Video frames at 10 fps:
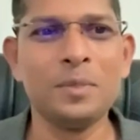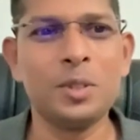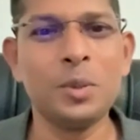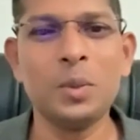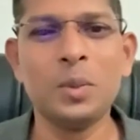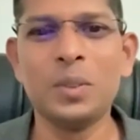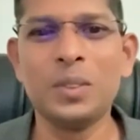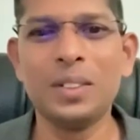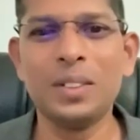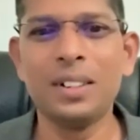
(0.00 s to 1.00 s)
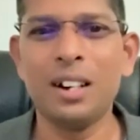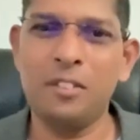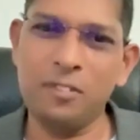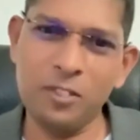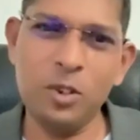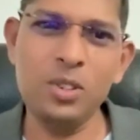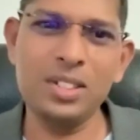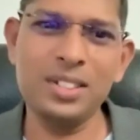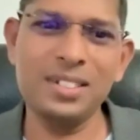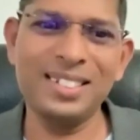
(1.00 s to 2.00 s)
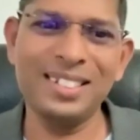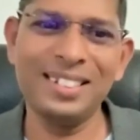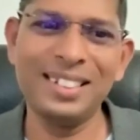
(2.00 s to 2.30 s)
So, of course,